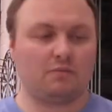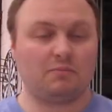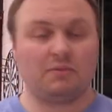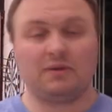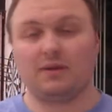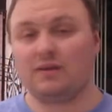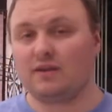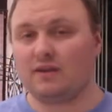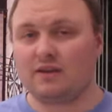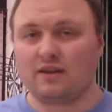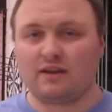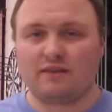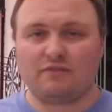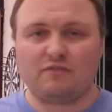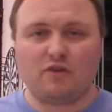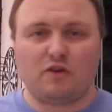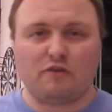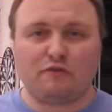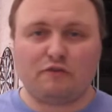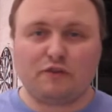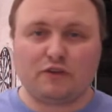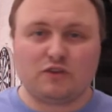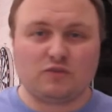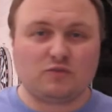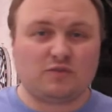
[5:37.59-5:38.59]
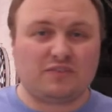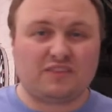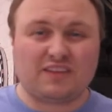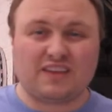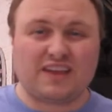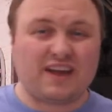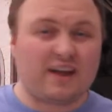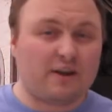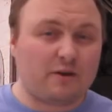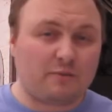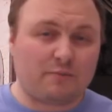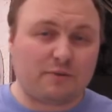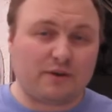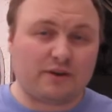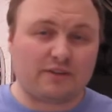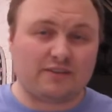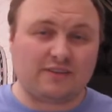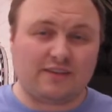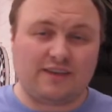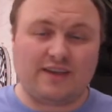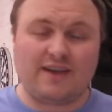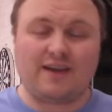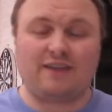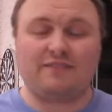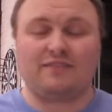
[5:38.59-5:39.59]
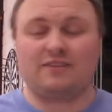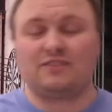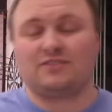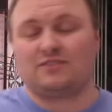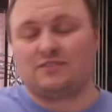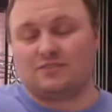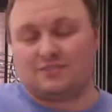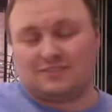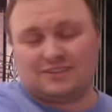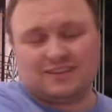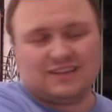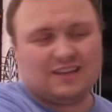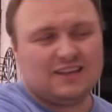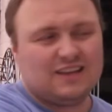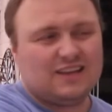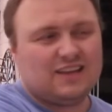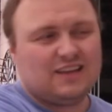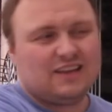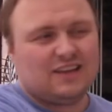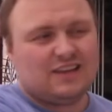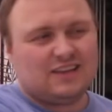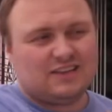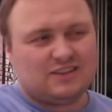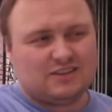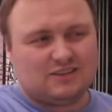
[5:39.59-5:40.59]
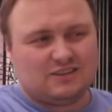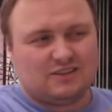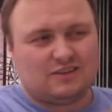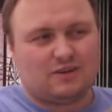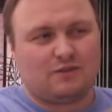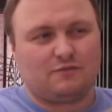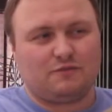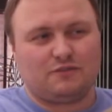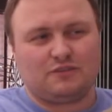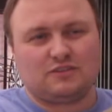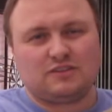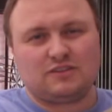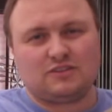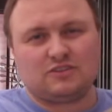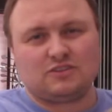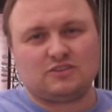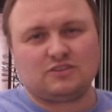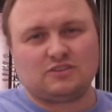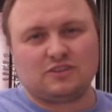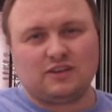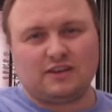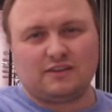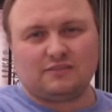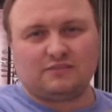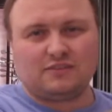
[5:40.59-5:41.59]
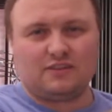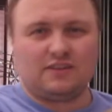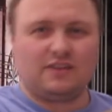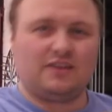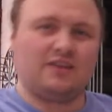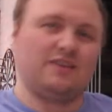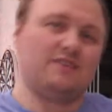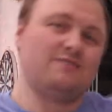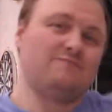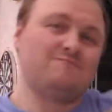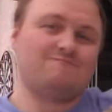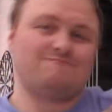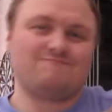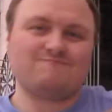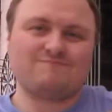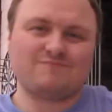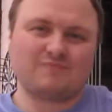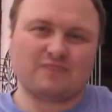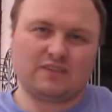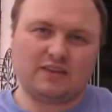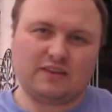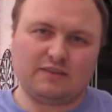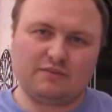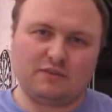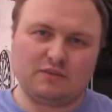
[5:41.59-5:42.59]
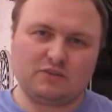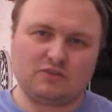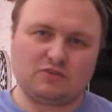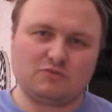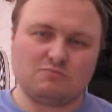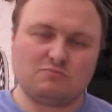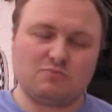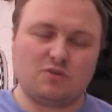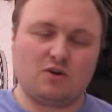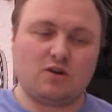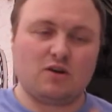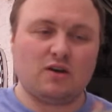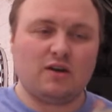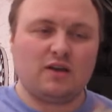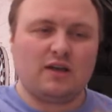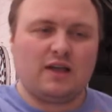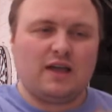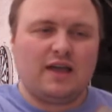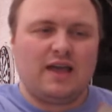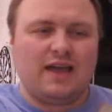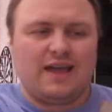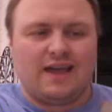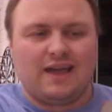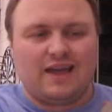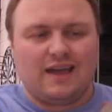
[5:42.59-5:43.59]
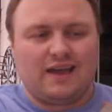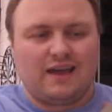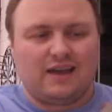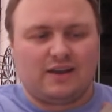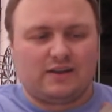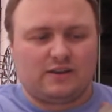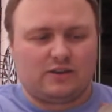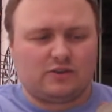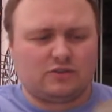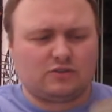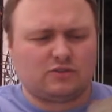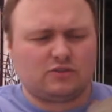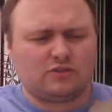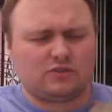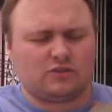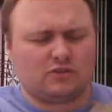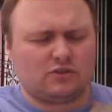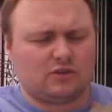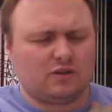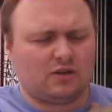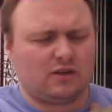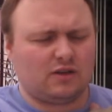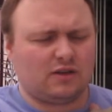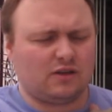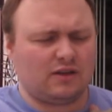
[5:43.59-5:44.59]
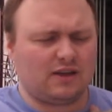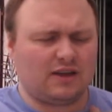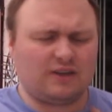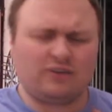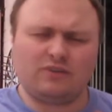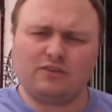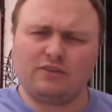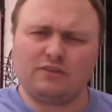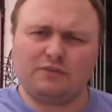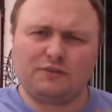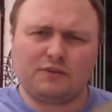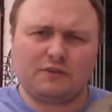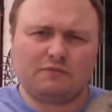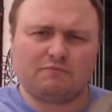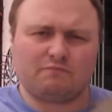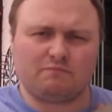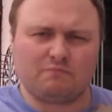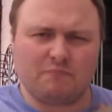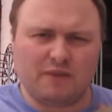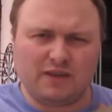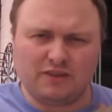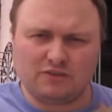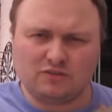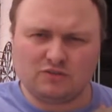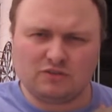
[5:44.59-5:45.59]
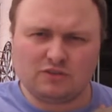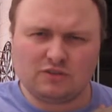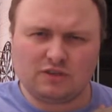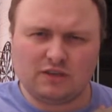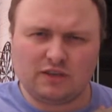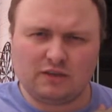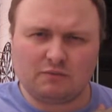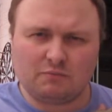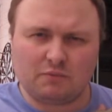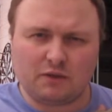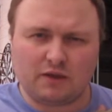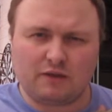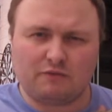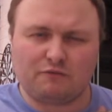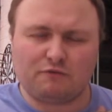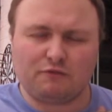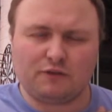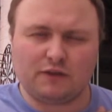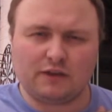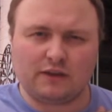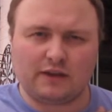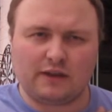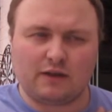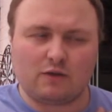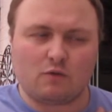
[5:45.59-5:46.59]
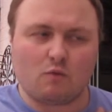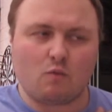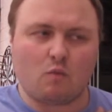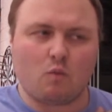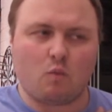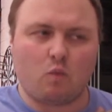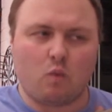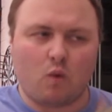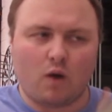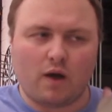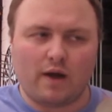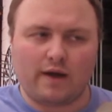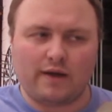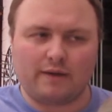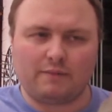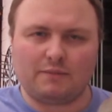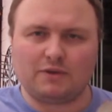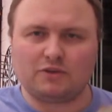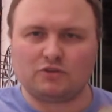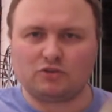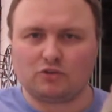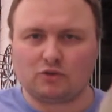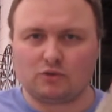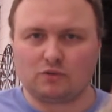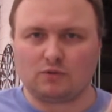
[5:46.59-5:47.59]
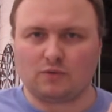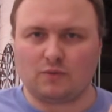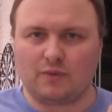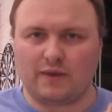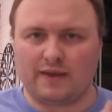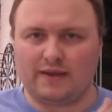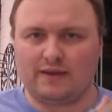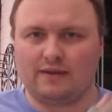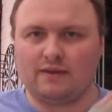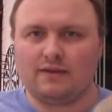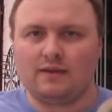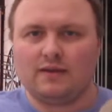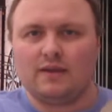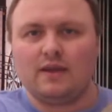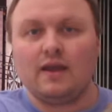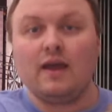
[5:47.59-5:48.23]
But I've not finished with the chiropractor yet, have I? So obviously she's gonna have to give it some more. And I also, I don't know if I've mentioned it, but I figured out why my shoulder went.